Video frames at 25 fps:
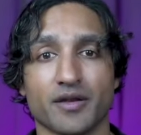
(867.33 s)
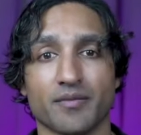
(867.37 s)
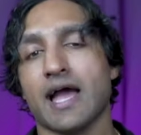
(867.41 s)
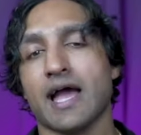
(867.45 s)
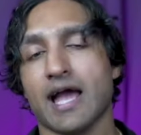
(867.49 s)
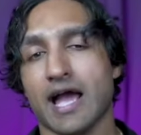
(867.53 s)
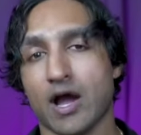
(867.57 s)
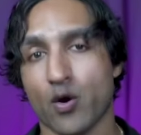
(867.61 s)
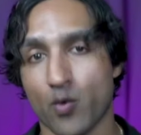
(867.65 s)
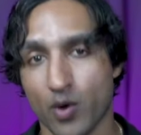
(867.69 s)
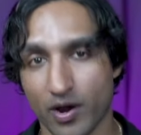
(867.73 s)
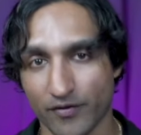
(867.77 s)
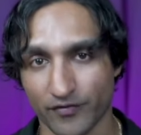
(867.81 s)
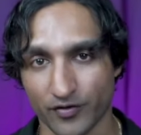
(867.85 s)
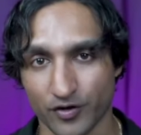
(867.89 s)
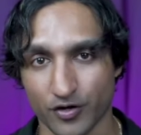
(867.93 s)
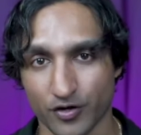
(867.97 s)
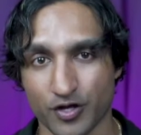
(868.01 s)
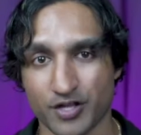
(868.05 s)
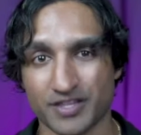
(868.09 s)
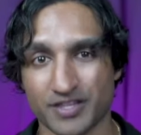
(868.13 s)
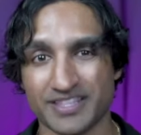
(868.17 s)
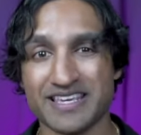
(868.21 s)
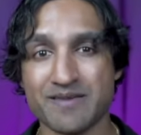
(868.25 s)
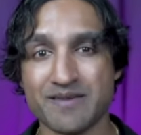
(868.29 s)
However,
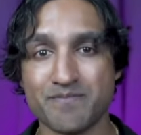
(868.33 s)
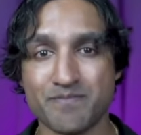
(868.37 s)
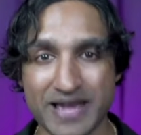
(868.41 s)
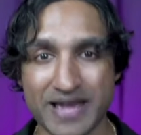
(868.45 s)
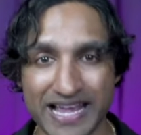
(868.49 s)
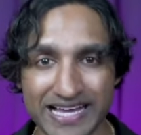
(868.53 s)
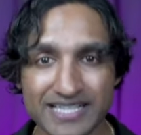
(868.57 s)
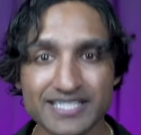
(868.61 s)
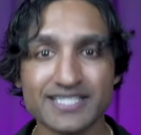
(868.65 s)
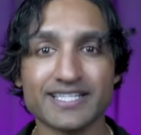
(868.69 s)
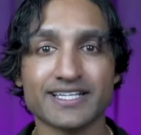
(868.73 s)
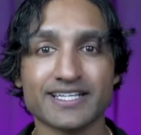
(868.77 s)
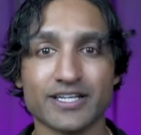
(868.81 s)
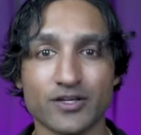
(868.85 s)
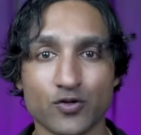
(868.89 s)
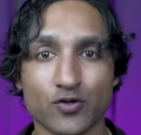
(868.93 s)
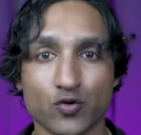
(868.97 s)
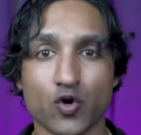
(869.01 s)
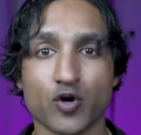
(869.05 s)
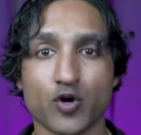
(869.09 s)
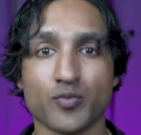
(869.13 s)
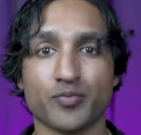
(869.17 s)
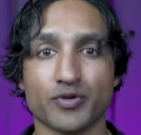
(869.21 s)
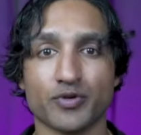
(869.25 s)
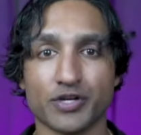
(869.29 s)
the basic
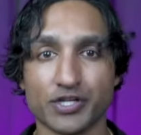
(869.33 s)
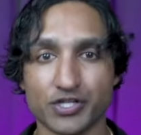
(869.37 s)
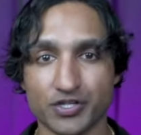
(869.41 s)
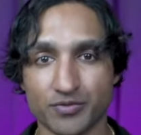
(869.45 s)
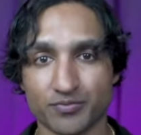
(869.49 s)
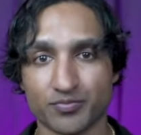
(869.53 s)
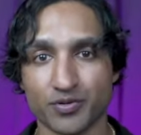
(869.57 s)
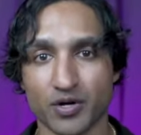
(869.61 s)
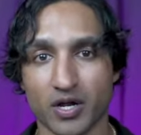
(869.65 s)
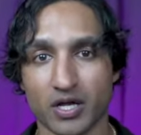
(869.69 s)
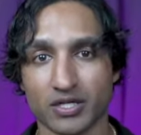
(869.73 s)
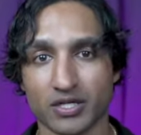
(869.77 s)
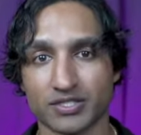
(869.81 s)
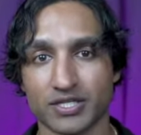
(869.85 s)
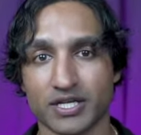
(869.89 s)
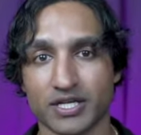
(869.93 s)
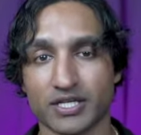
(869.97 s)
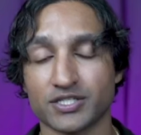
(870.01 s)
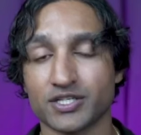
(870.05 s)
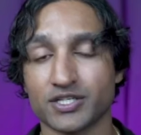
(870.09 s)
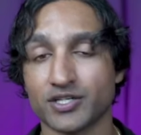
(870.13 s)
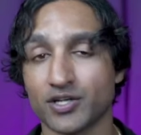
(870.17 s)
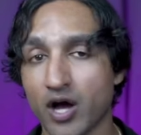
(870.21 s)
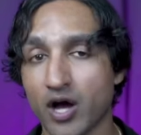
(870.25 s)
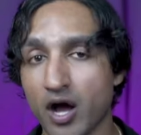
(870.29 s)
incorporation process
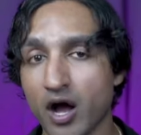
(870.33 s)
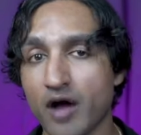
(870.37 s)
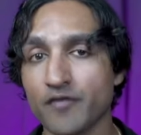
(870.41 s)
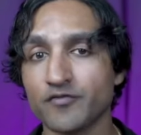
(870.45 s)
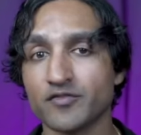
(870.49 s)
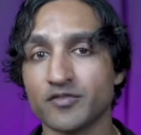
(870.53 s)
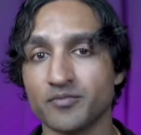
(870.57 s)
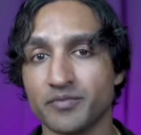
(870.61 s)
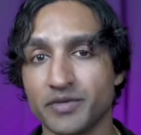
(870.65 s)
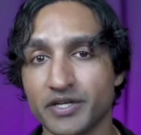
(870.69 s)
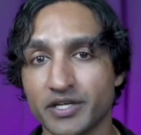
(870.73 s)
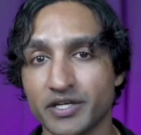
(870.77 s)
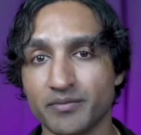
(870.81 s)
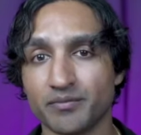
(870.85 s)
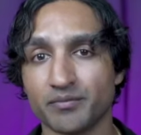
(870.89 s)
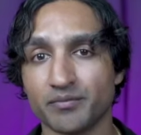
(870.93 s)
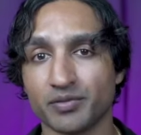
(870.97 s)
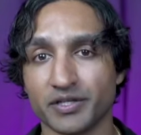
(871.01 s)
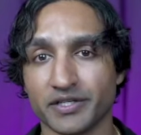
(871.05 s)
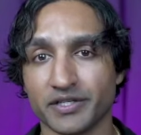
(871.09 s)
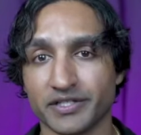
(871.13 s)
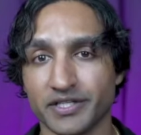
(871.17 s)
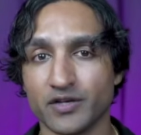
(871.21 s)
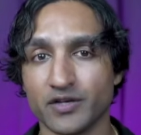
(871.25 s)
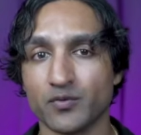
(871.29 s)
can often be
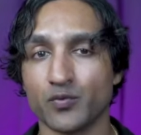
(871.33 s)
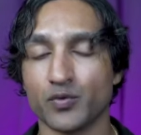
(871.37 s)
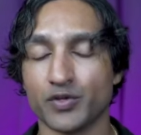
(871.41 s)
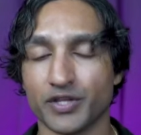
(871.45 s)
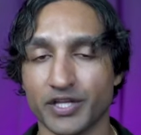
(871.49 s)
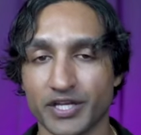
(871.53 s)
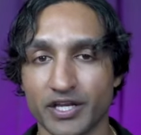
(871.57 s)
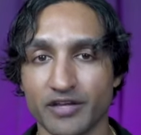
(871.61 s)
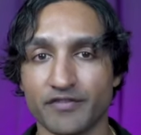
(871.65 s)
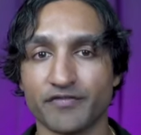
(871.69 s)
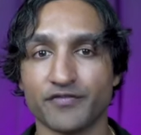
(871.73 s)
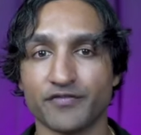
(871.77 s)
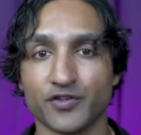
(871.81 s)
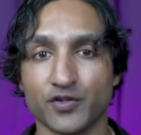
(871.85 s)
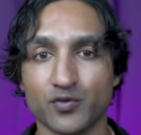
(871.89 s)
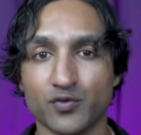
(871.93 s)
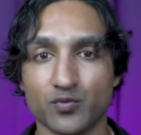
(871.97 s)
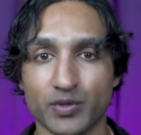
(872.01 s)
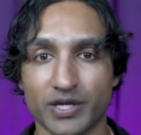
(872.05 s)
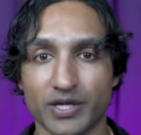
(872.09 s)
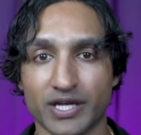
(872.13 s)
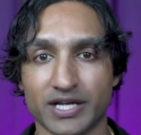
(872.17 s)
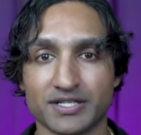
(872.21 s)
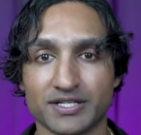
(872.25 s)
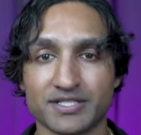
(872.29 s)
completed within a few
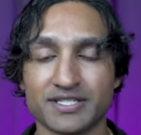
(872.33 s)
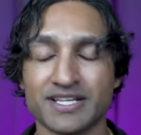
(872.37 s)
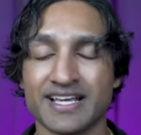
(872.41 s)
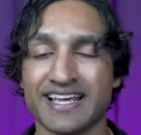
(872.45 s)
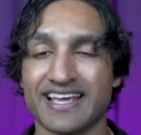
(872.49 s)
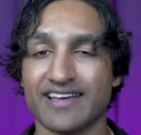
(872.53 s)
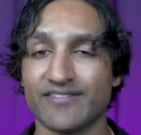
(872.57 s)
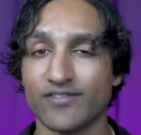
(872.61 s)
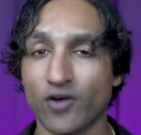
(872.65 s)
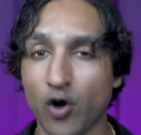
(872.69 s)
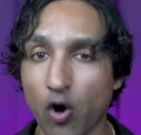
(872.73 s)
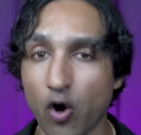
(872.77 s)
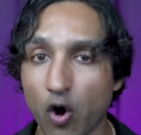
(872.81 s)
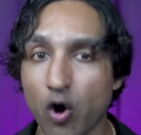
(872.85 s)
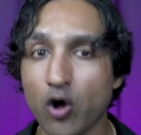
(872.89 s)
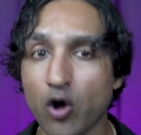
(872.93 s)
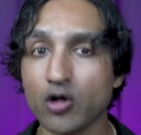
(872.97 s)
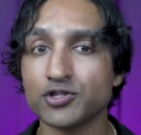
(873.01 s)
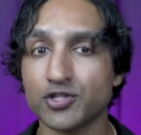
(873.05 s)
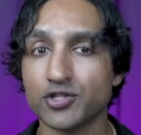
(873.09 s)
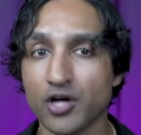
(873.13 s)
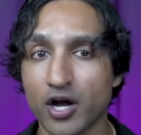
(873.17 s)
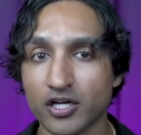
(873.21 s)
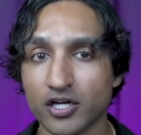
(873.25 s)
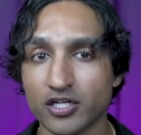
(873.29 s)
weeks if all
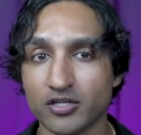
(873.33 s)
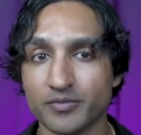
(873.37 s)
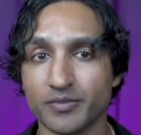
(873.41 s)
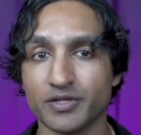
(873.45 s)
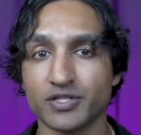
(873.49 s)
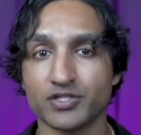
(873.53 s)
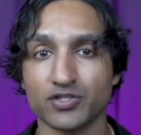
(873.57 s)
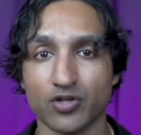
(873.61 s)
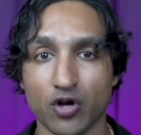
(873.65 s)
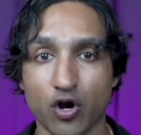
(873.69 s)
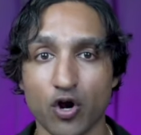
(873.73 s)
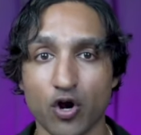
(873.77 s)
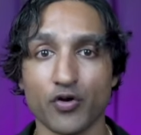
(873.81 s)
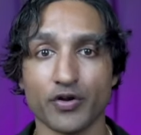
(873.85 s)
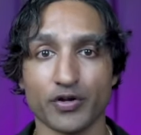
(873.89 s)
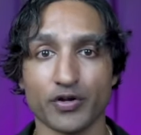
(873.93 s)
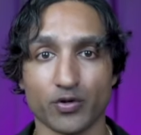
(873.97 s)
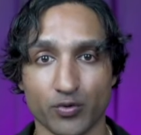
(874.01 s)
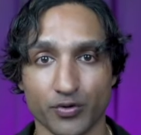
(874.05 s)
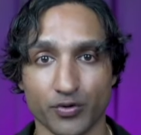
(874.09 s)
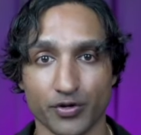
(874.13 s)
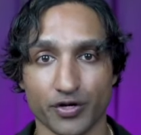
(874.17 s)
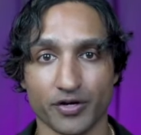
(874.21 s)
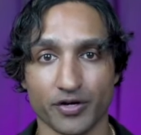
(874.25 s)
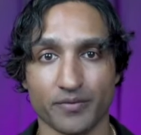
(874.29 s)
documents are in
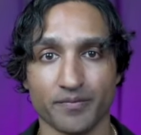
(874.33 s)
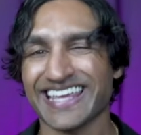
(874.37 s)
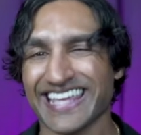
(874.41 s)
order.